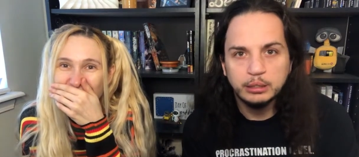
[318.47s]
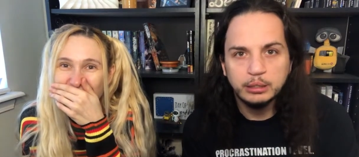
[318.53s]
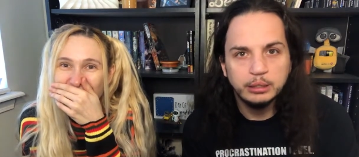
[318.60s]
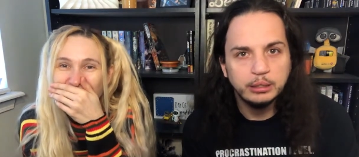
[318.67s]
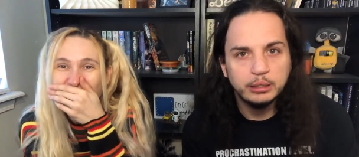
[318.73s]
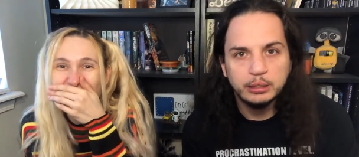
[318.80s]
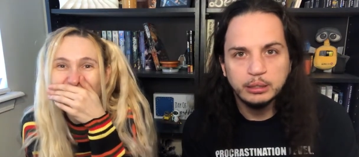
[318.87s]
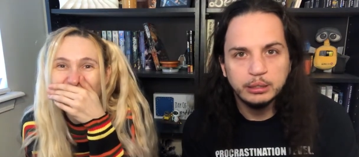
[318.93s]

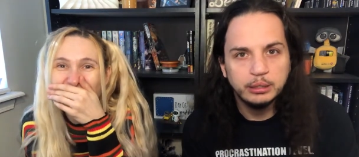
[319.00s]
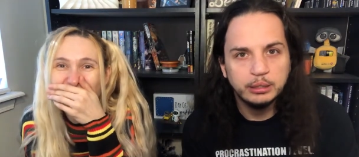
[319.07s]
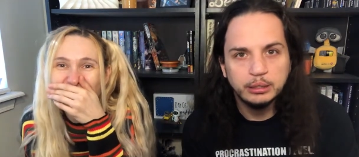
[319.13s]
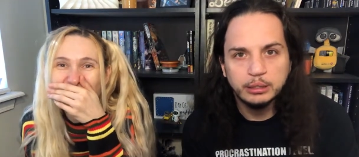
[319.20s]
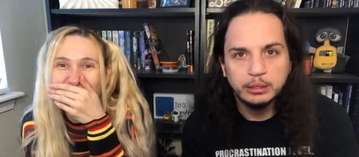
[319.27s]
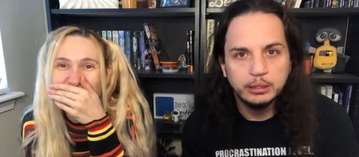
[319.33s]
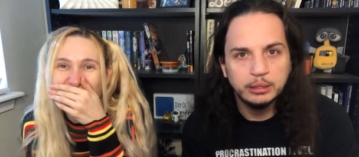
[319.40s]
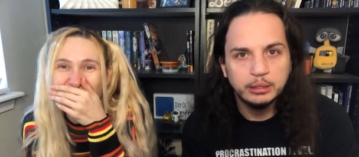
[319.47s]

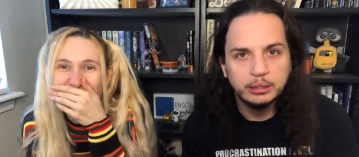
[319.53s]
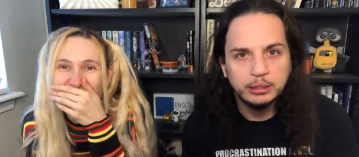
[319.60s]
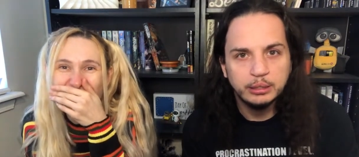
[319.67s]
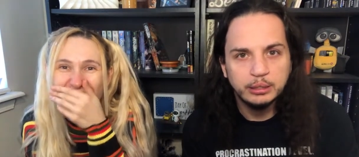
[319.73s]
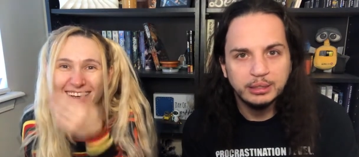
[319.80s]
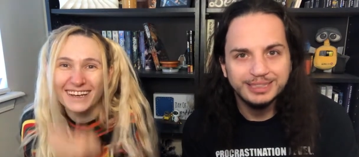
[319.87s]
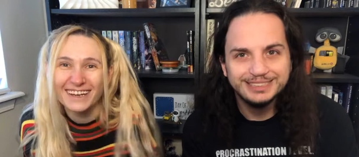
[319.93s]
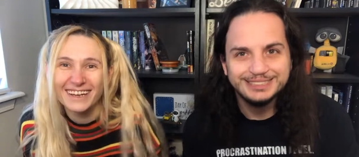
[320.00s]
Speaker 1: I
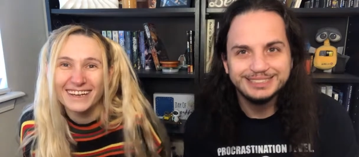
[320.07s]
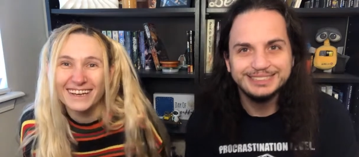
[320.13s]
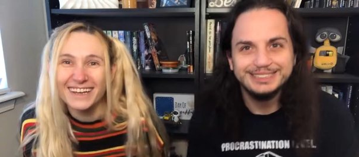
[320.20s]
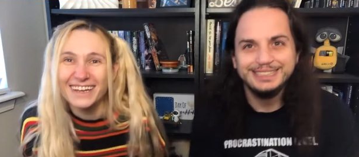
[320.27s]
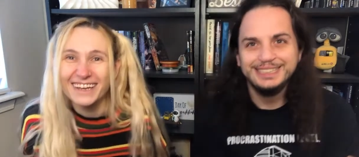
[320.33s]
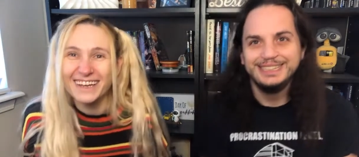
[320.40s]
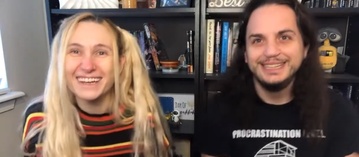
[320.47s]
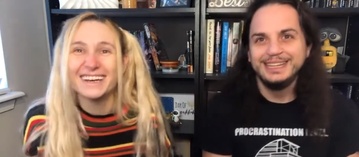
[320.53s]

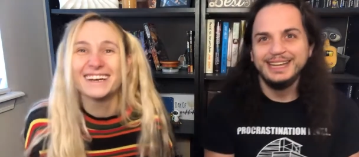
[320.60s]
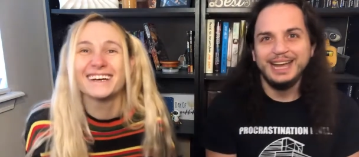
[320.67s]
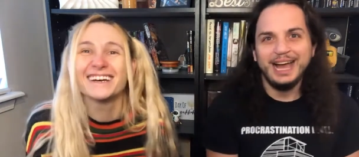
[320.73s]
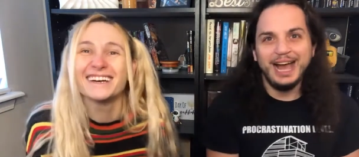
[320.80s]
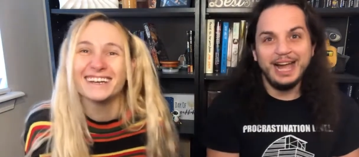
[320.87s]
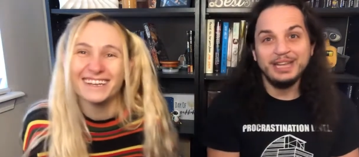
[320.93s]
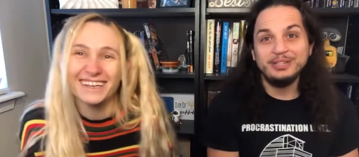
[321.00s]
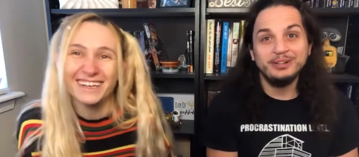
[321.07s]

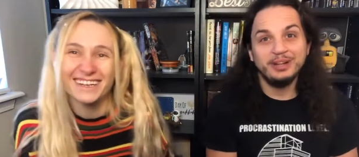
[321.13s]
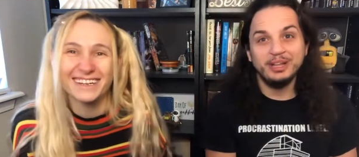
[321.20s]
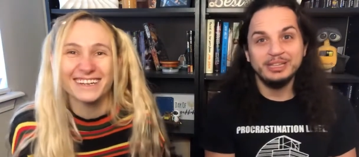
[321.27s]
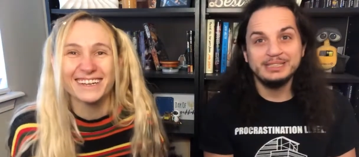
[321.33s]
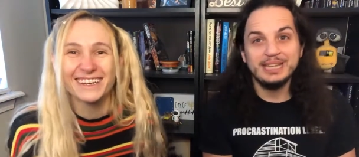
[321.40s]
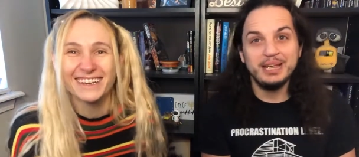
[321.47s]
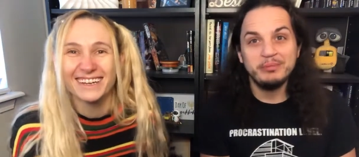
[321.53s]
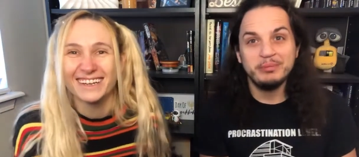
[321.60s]
do it all the time
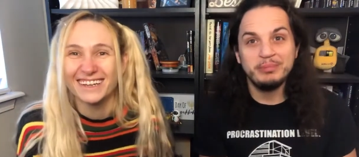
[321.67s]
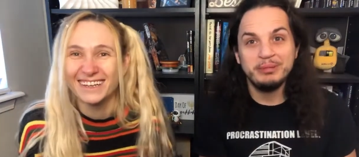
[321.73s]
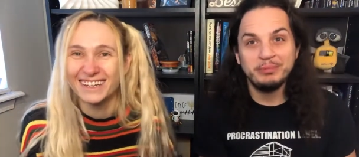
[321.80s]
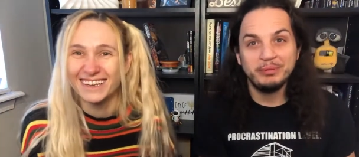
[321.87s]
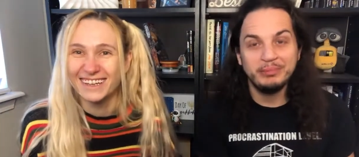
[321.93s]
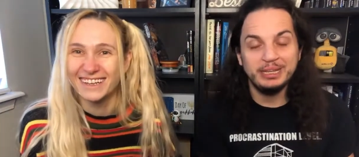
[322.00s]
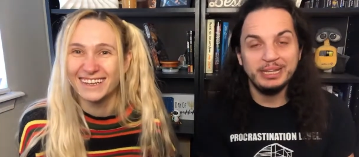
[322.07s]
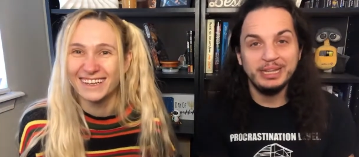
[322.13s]
when people are
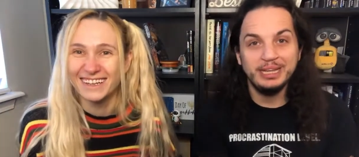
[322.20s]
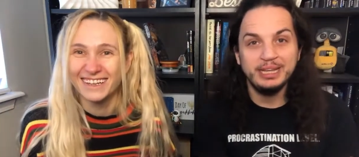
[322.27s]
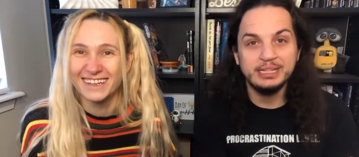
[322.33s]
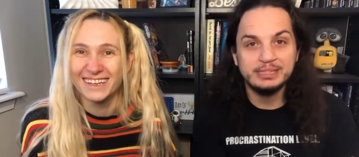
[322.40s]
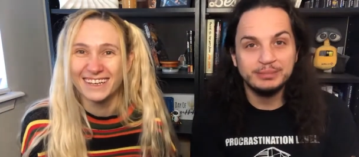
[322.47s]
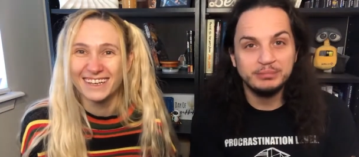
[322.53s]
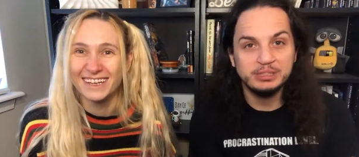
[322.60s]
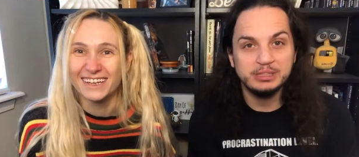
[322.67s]
being idiots. I'm
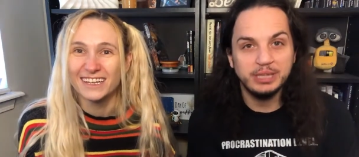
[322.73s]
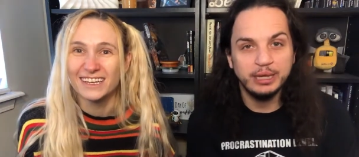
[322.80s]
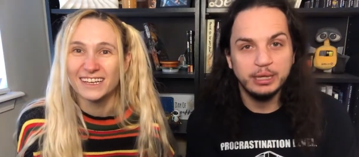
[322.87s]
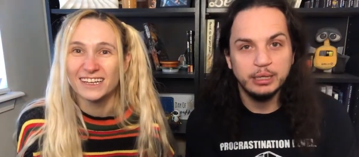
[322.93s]
just like,